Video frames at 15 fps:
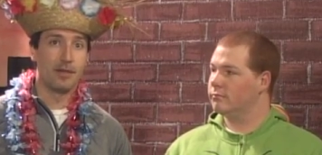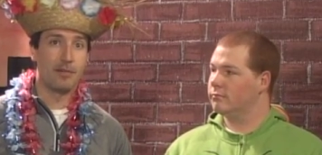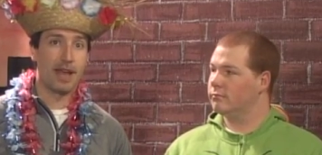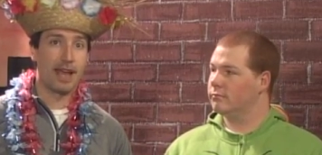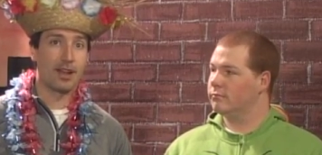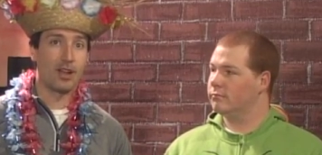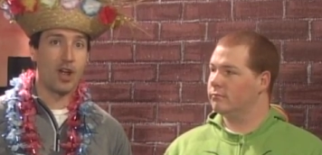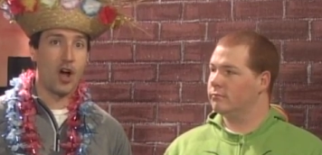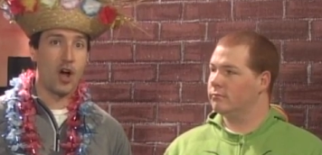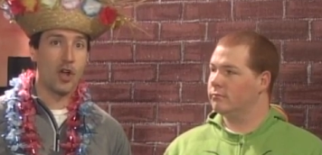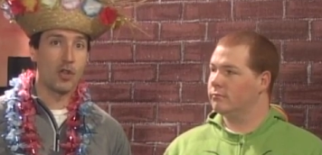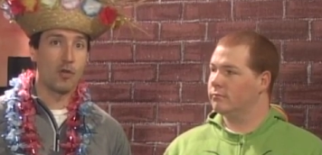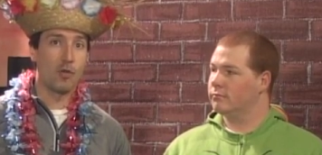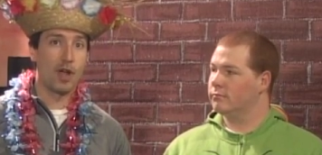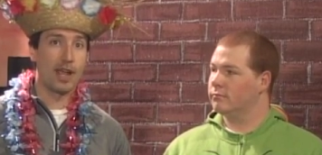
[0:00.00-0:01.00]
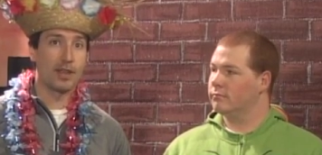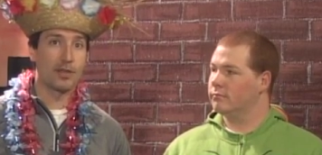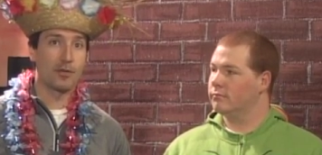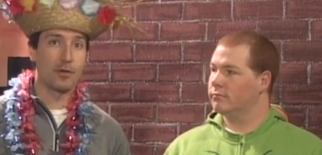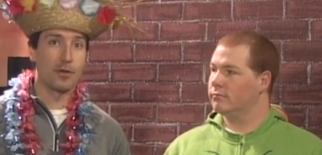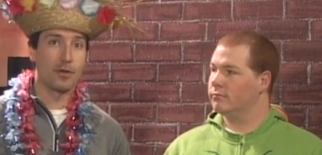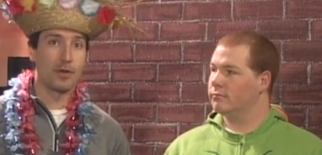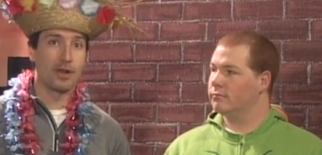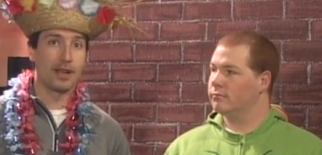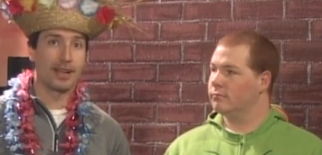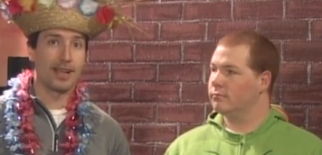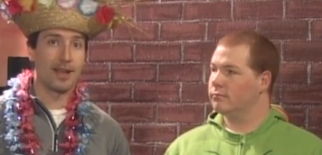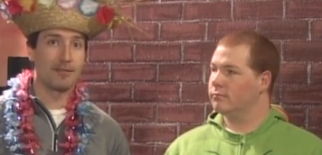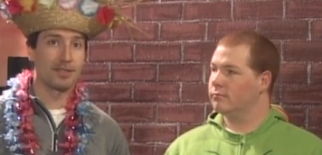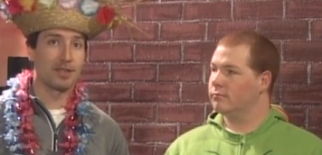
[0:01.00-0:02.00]
Speaker 1: battle all the way through.
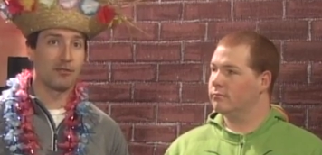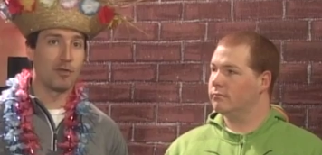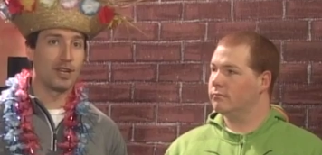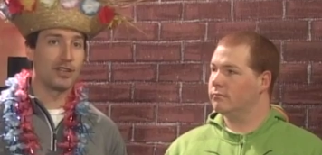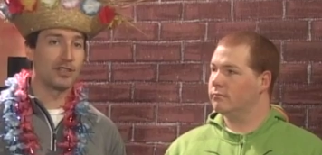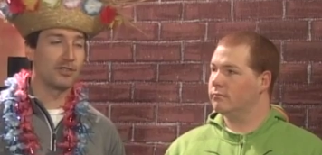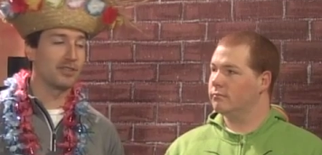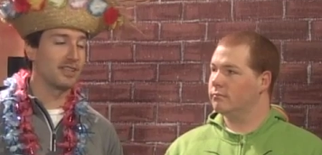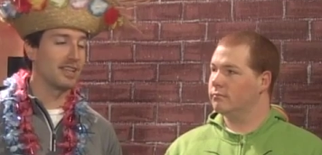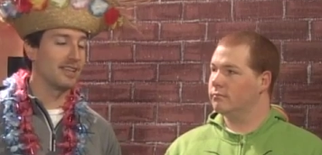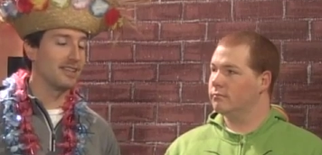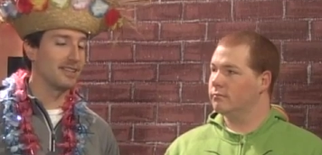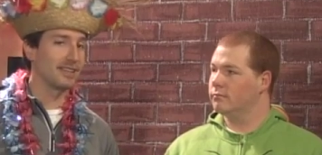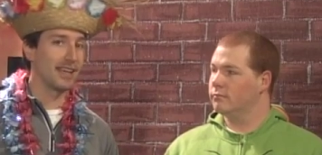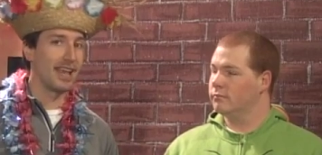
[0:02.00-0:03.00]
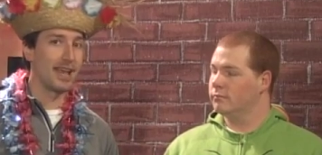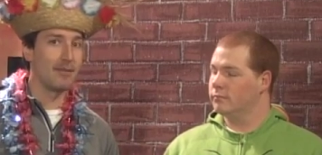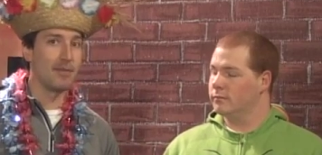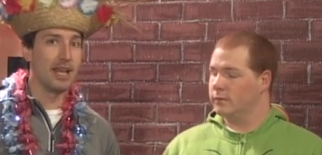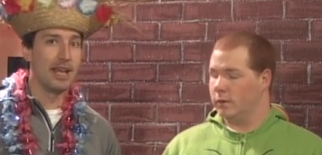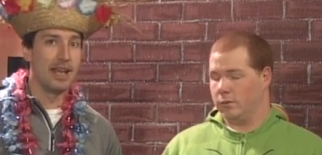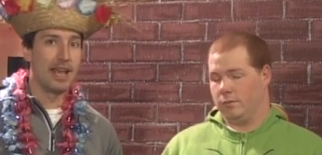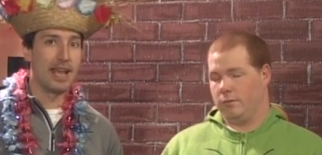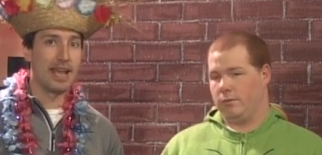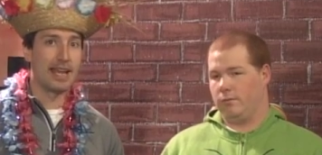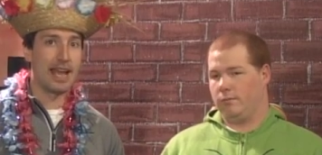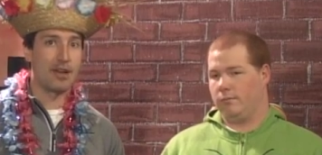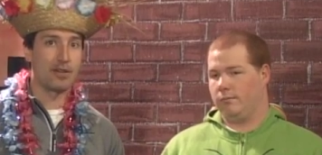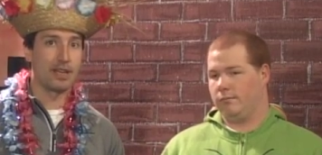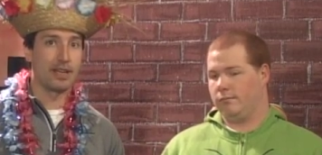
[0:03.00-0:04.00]
Kempson, what did you see in this game, and
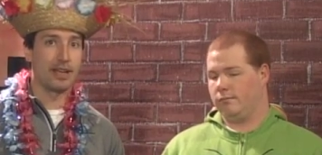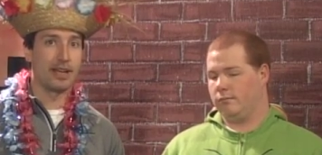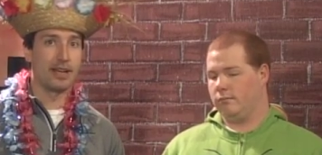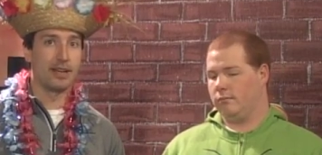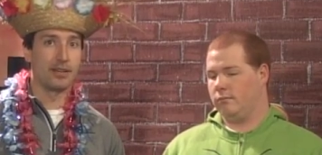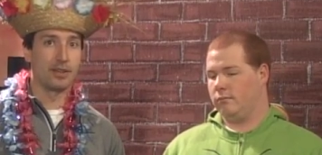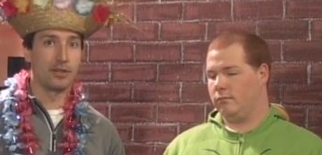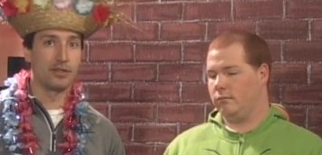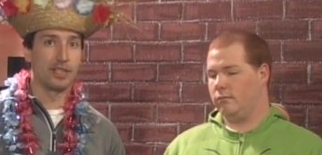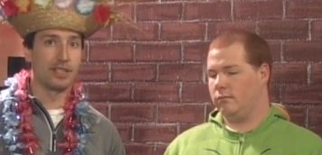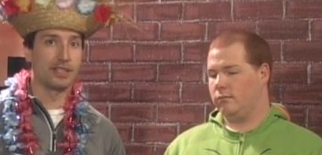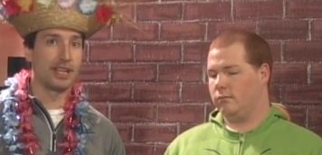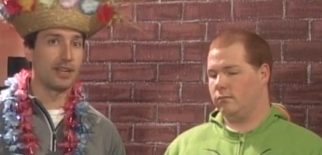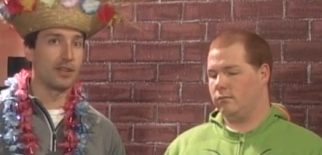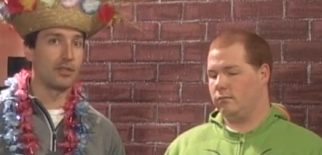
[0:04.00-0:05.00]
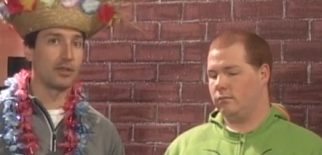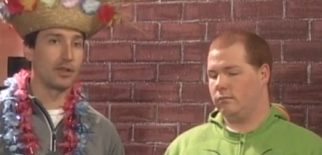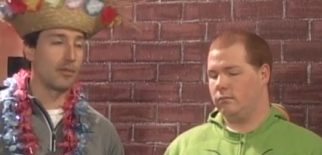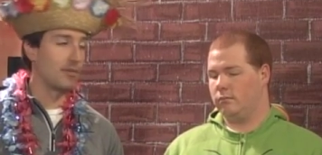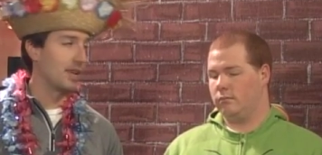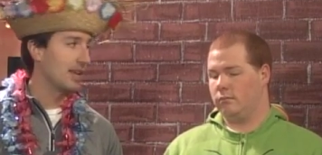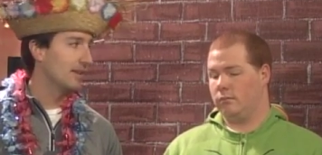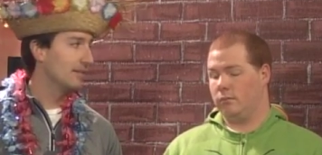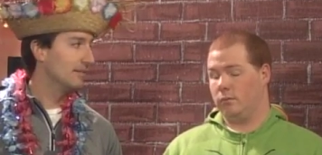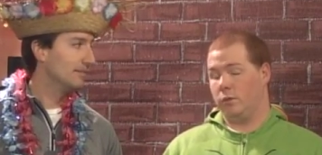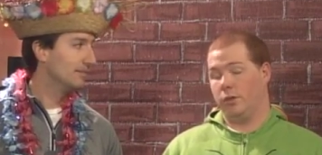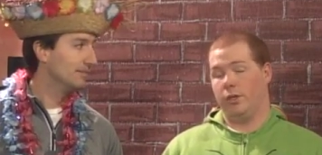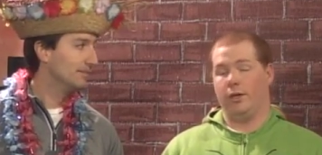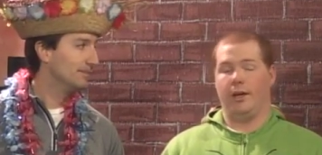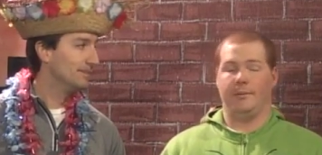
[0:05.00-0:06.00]
how did uh, UC Sentinel compete?
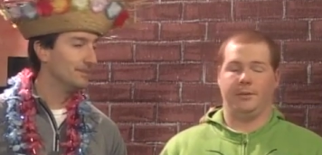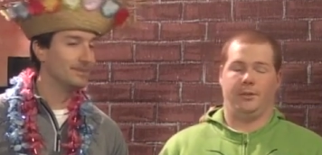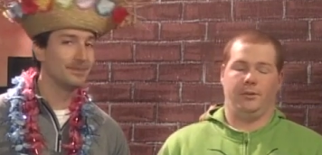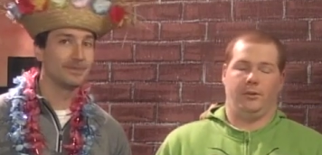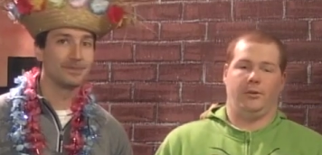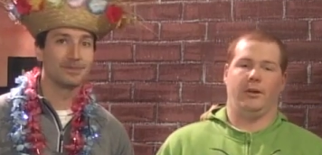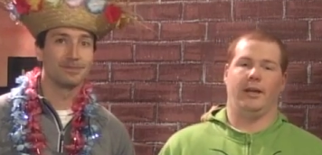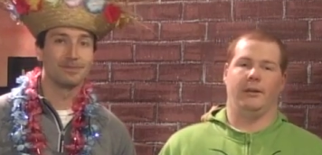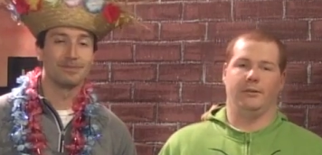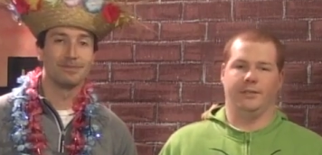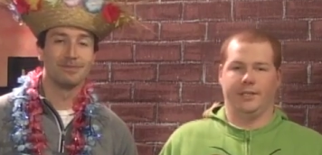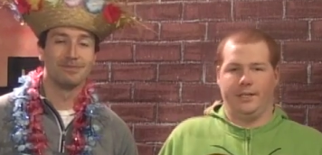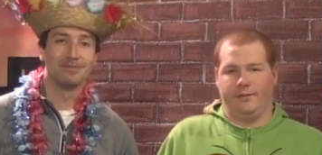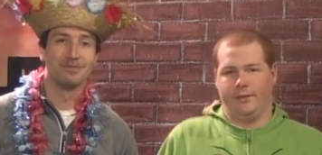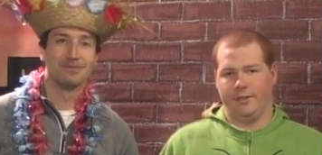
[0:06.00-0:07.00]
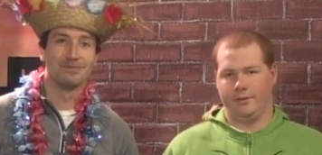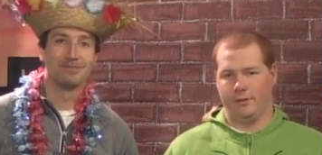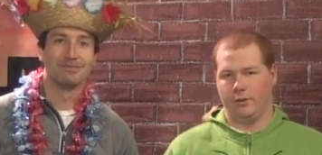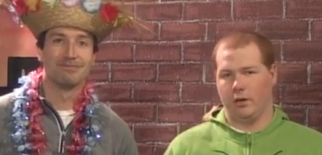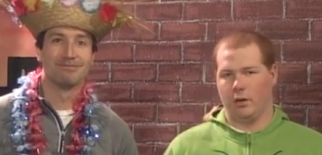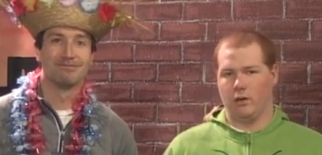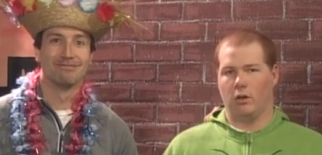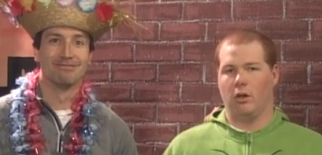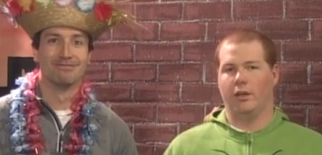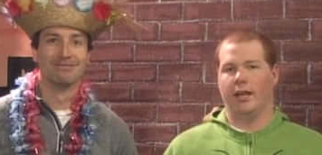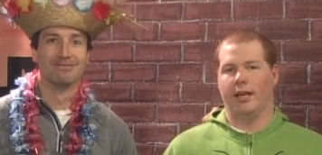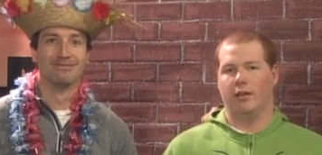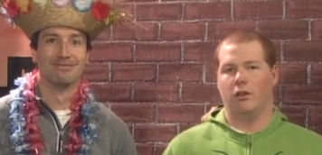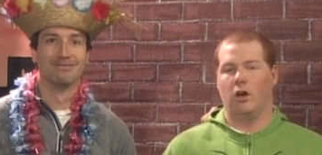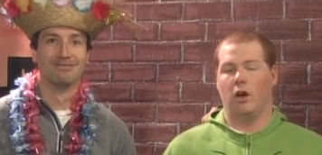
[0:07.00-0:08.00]
Speaker 2: Well, you're absolutely right. It was a defensive struggle all
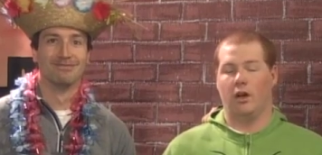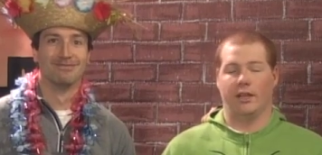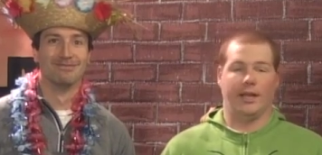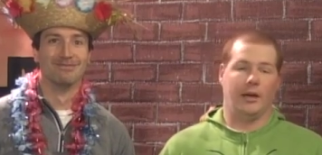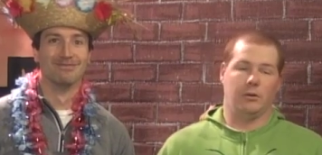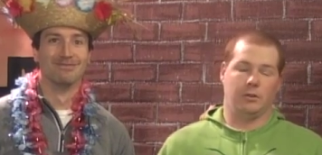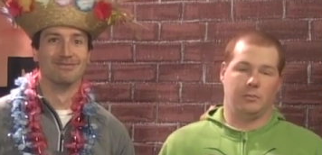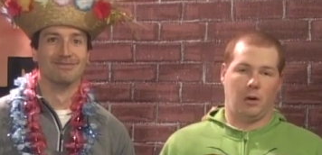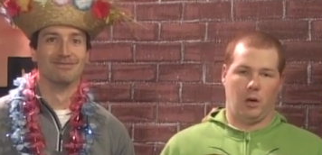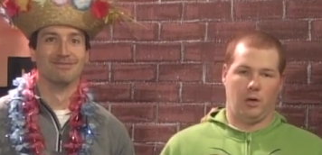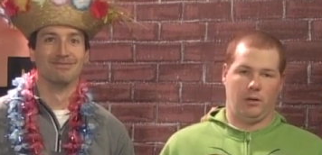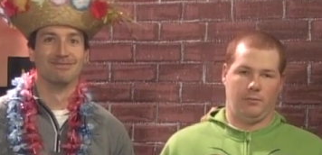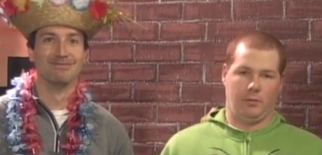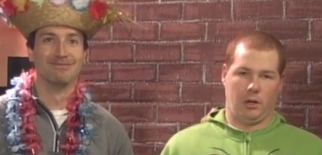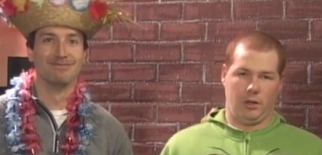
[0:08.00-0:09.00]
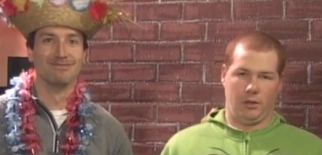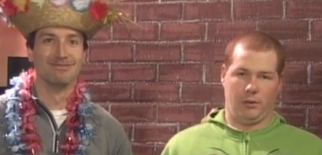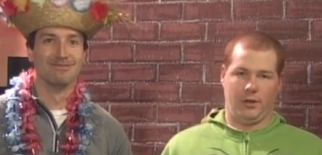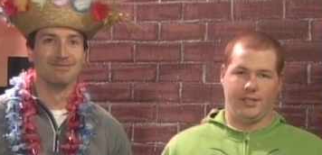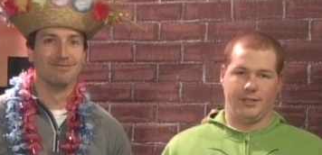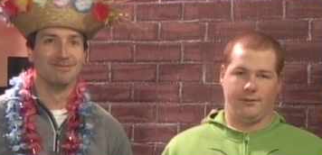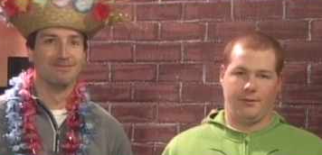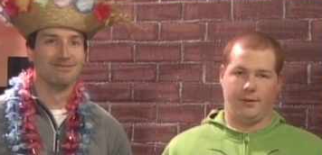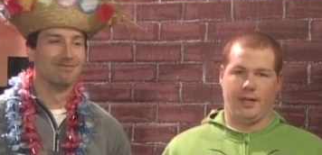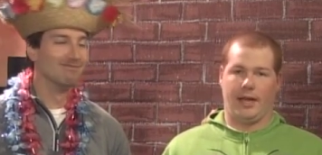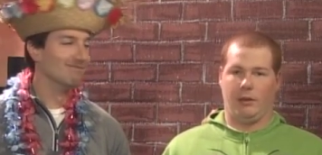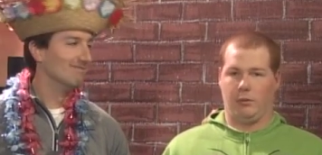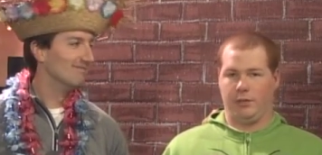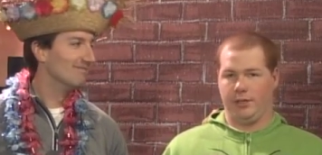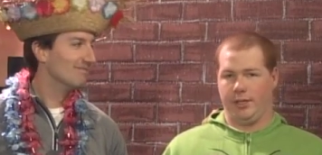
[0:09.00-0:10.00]
night long, and that was part of, part of the reason for
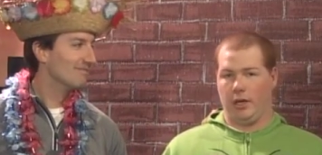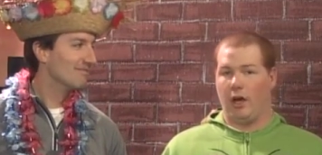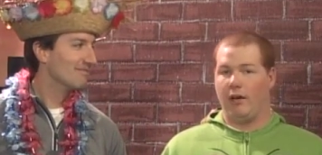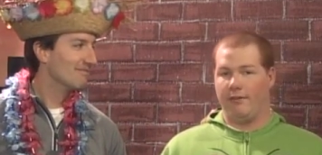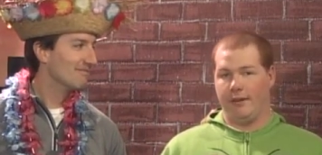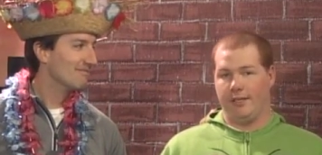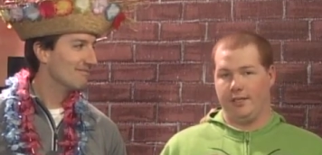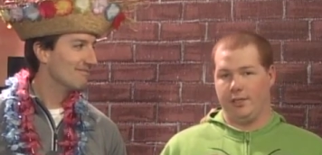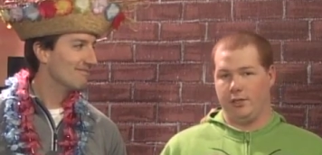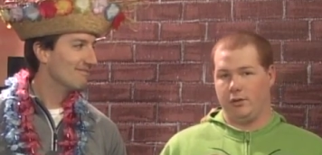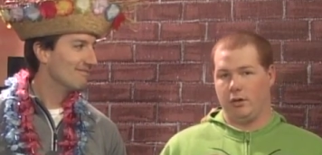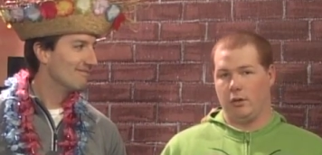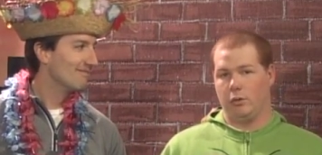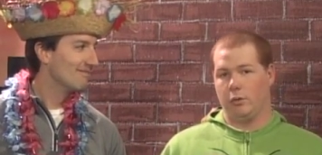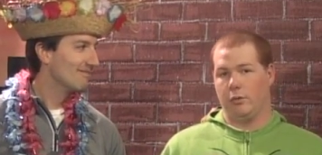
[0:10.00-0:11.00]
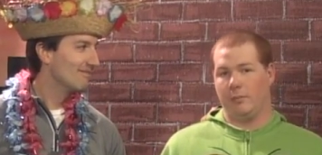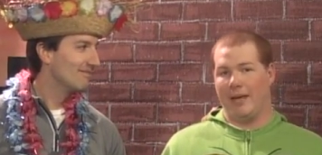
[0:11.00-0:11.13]
that was the offenses struggled with